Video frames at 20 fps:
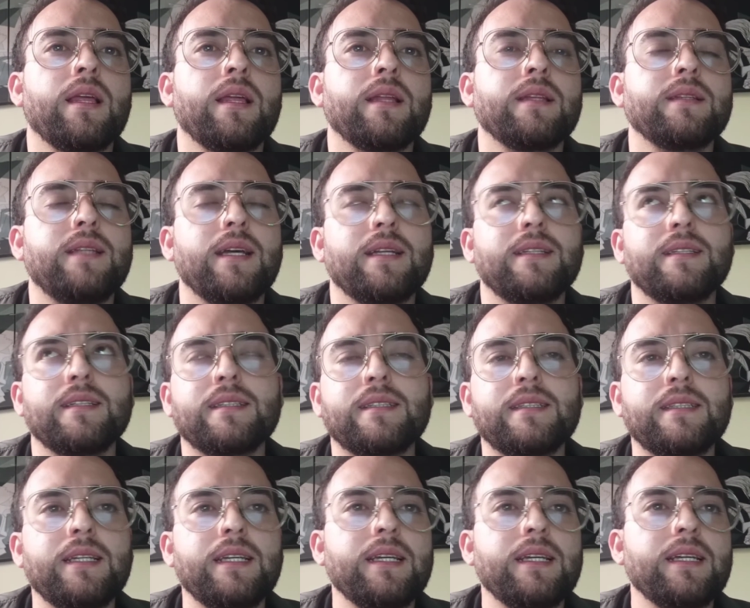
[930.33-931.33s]
that
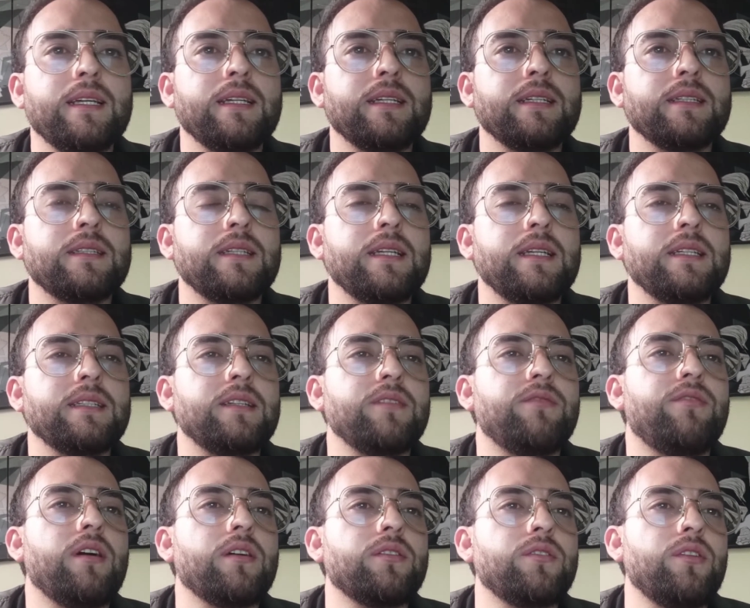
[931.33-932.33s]
exists is the
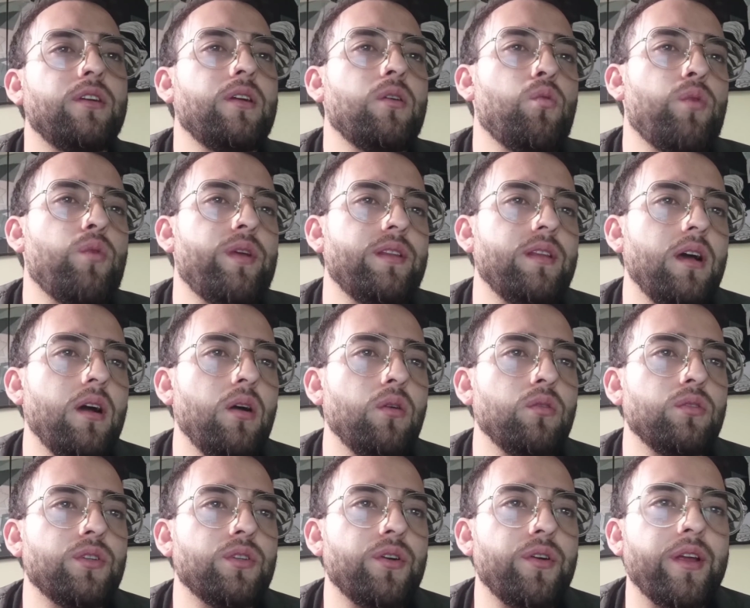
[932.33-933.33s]
factoring
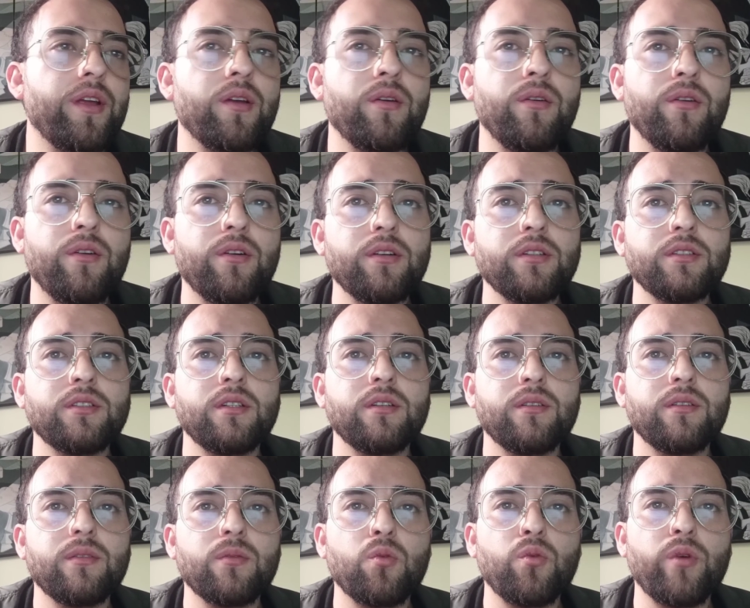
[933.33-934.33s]
without recourse,
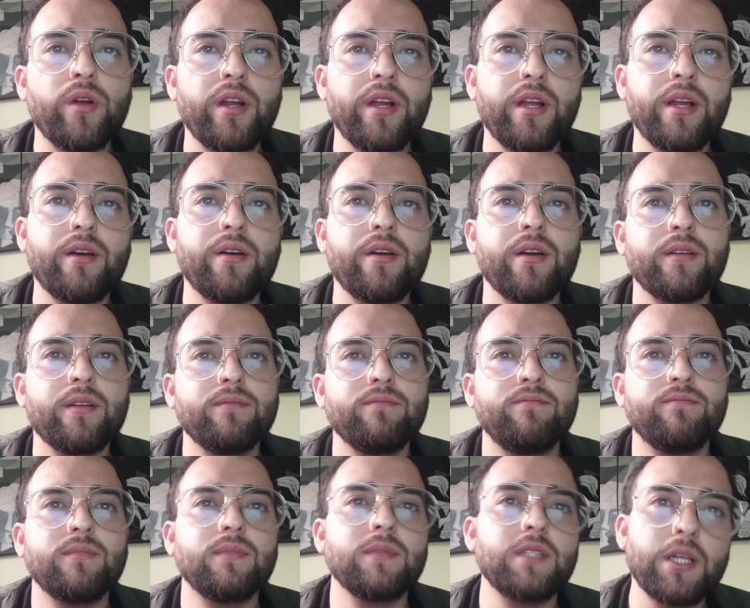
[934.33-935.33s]
where
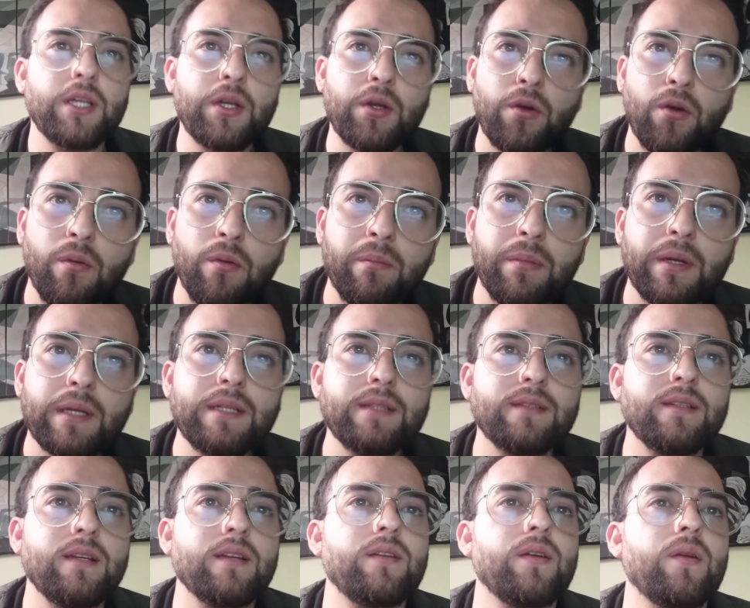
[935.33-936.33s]
the company
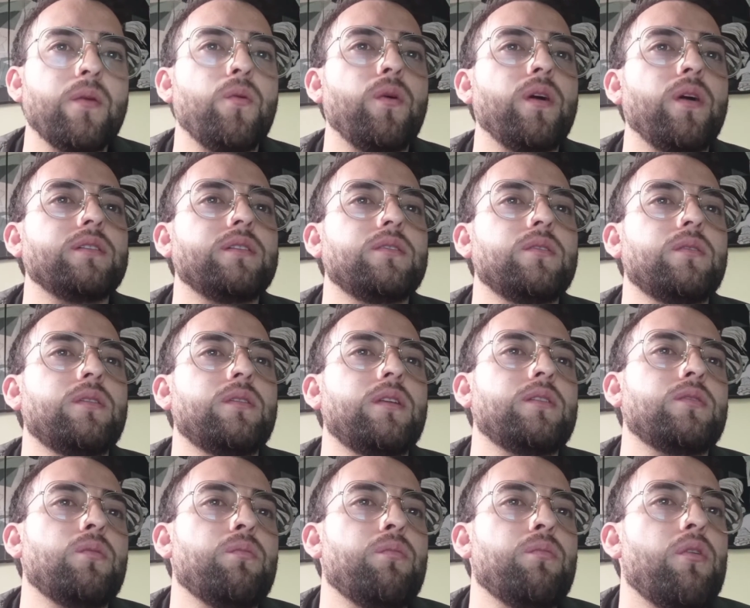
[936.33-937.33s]
that requests the
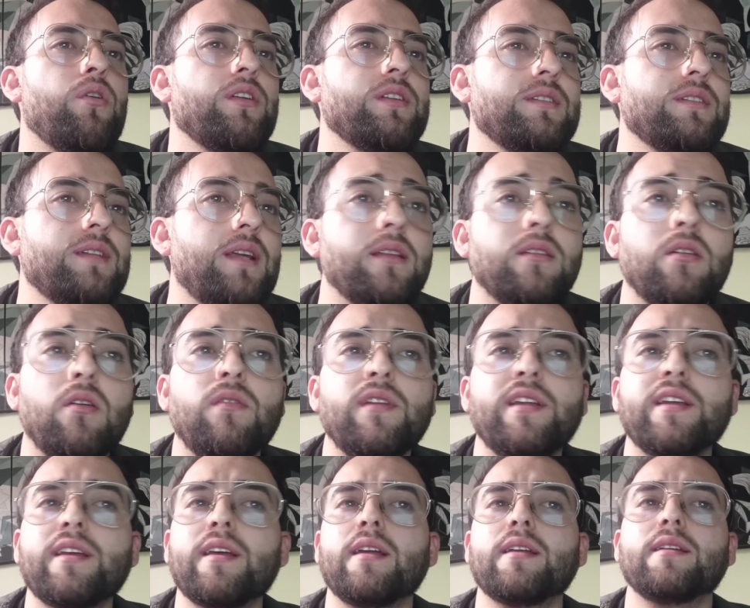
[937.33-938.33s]
support is not
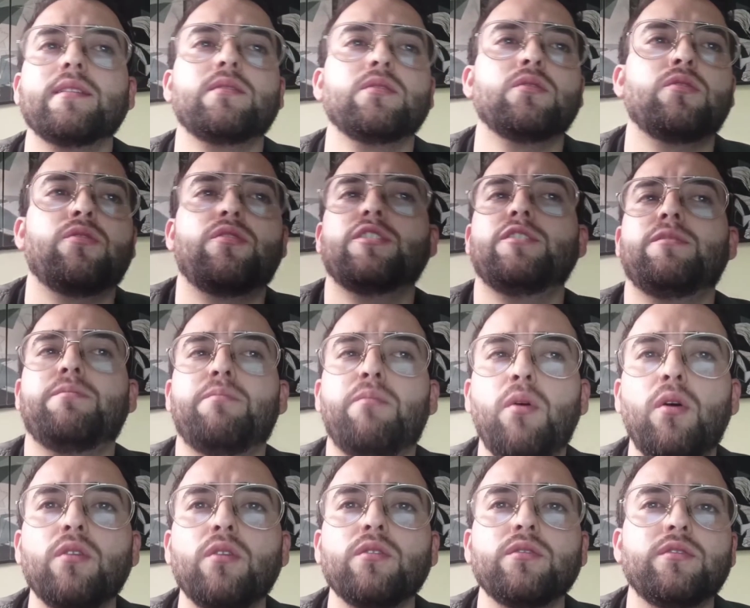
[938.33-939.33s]
obligated to
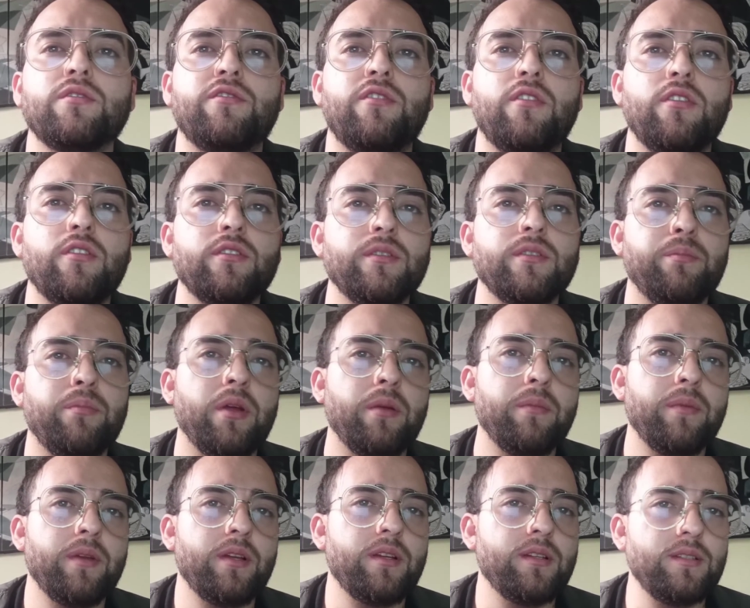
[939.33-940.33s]
respond for the
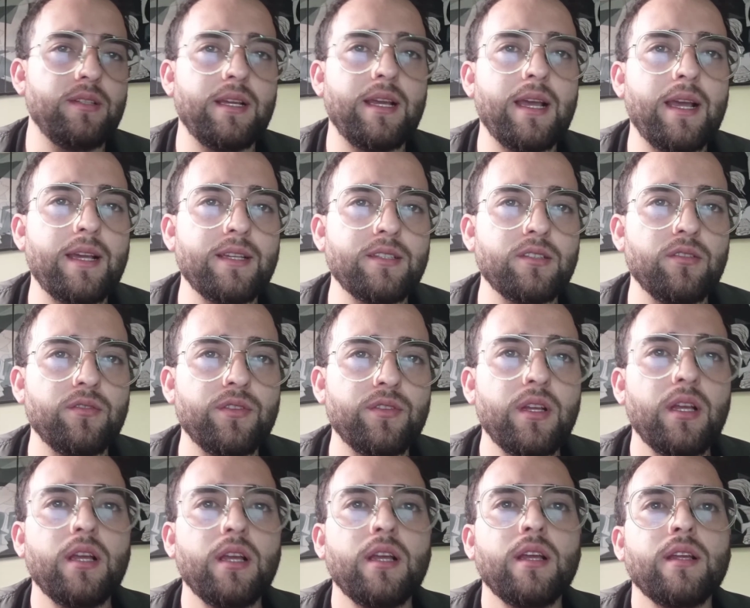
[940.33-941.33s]
payment in case of
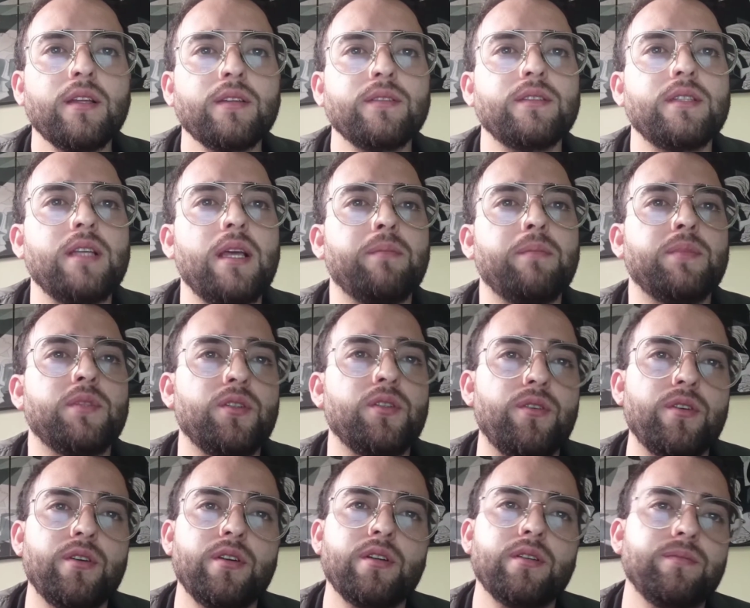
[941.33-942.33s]

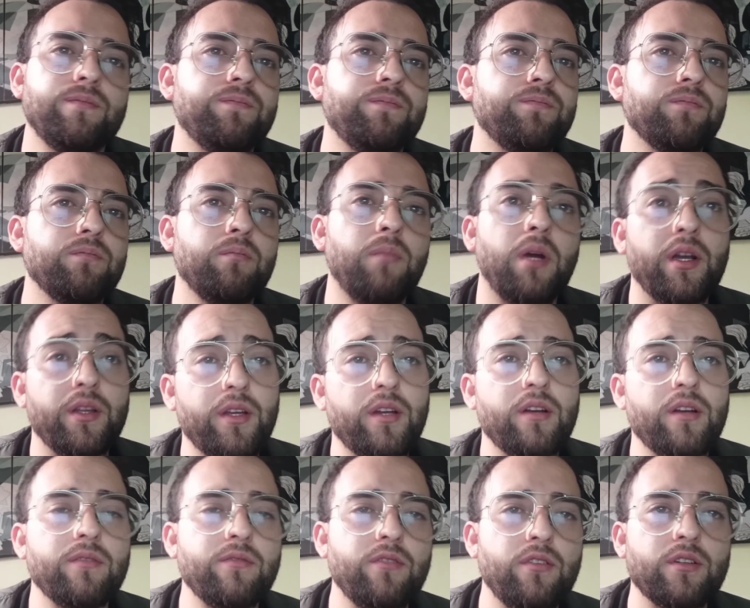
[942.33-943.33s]
debtor.
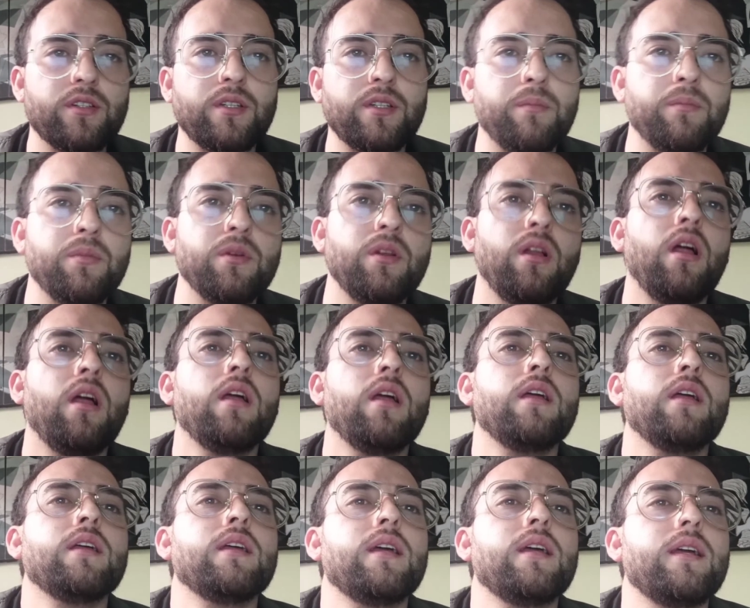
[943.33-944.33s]
Buyer, for example,
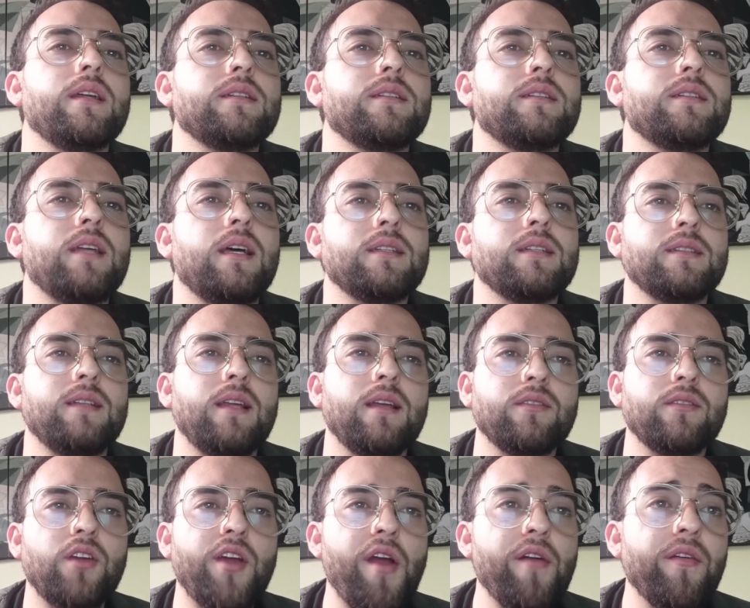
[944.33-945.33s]
does
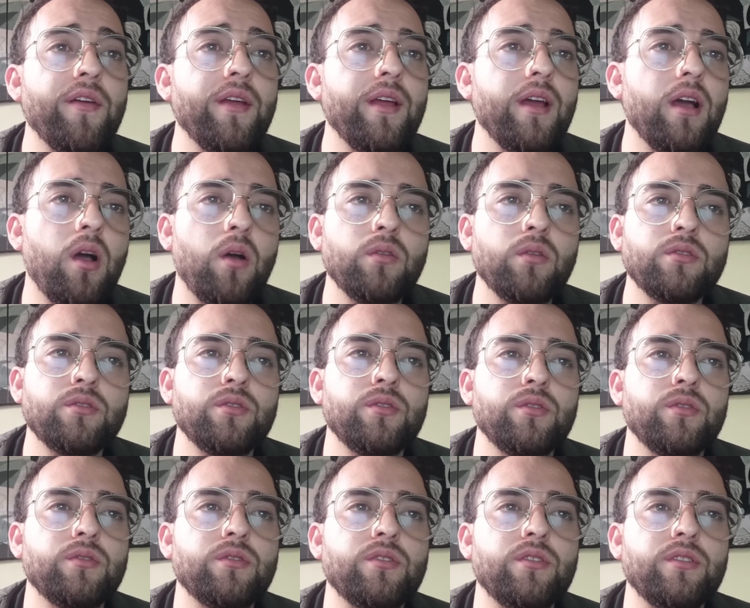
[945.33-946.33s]
not carry out the